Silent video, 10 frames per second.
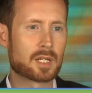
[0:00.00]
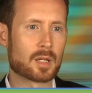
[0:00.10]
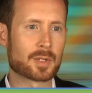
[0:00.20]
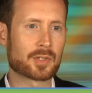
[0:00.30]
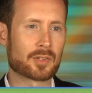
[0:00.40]

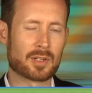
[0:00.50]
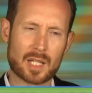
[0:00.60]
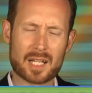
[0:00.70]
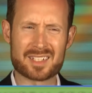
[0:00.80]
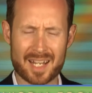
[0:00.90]
economics has a
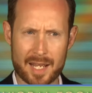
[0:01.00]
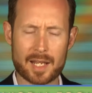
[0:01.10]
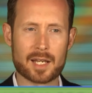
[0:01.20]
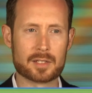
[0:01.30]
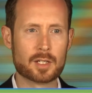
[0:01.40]
lot to
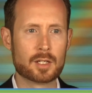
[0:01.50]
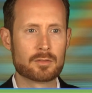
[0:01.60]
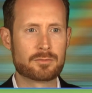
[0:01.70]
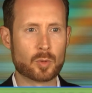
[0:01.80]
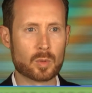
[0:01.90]
add
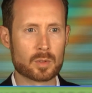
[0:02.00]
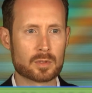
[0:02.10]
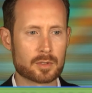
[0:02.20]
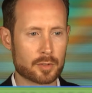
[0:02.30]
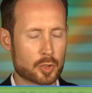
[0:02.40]

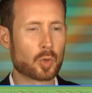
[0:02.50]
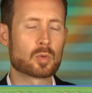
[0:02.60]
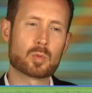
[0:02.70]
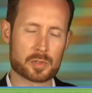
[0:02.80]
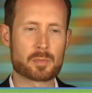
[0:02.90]
for uh, the
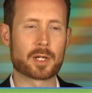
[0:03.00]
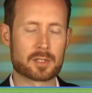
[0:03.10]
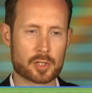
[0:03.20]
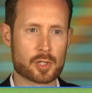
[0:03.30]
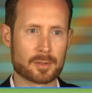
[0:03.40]
total rewards
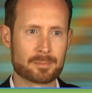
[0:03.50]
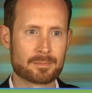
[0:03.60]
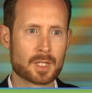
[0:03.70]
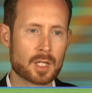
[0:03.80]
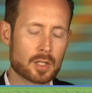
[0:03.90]
practitioner.
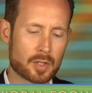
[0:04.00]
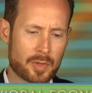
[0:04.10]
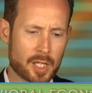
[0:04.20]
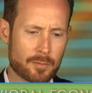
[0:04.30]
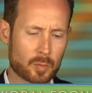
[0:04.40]
You can
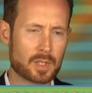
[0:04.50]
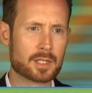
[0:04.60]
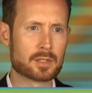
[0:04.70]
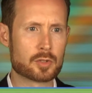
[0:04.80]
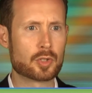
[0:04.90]
think of it
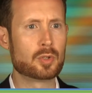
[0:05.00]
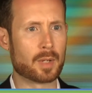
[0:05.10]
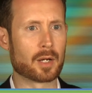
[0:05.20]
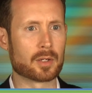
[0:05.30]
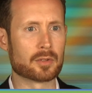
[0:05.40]
really in
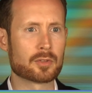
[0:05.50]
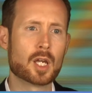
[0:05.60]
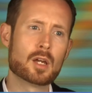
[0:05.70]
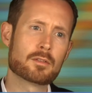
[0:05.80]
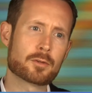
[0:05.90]
two areas.
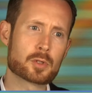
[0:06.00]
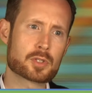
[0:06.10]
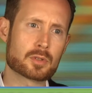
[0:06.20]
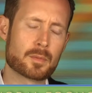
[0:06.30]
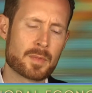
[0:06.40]

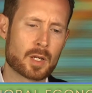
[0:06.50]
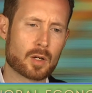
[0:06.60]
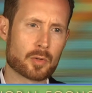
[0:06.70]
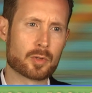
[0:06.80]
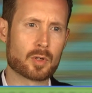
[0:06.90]
First
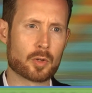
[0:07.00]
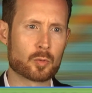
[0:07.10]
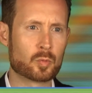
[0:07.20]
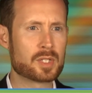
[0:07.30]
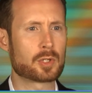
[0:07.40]
are the, are
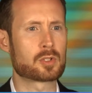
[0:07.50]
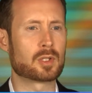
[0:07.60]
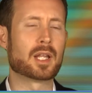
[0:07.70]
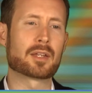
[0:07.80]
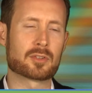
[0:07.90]
the
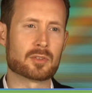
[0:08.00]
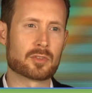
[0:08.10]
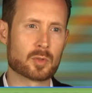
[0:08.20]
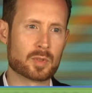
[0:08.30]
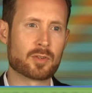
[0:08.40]
research
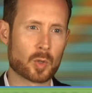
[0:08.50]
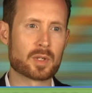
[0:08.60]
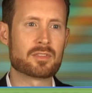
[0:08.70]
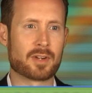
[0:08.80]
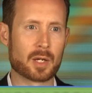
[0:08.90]
lessons that we've
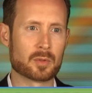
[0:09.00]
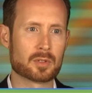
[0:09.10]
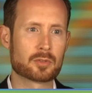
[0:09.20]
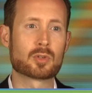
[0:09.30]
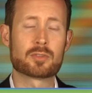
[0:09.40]
already found.
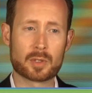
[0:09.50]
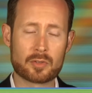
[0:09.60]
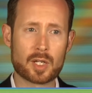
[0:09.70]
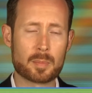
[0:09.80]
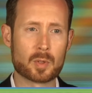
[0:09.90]
So for
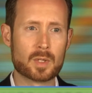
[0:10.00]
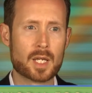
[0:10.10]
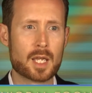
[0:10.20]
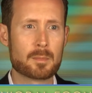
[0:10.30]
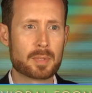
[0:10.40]
example,
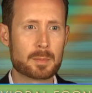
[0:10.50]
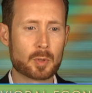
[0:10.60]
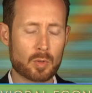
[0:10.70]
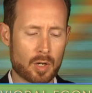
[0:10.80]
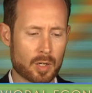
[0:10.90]

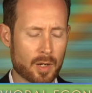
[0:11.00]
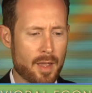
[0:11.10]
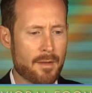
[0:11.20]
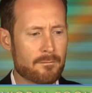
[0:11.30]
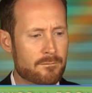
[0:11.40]
people are
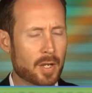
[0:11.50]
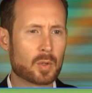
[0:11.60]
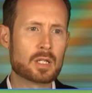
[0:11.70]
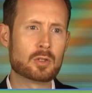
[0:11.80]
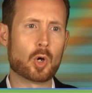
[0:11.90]

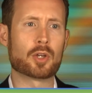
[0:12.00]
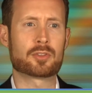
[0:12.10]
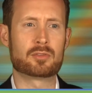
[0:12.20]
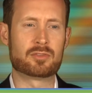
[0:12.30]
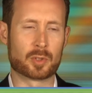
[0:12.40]
very
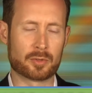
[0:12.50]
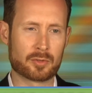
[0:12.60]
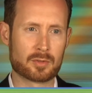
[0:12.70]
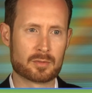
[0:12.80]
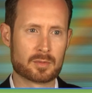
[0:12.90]
loss
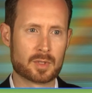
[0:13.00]
adverse.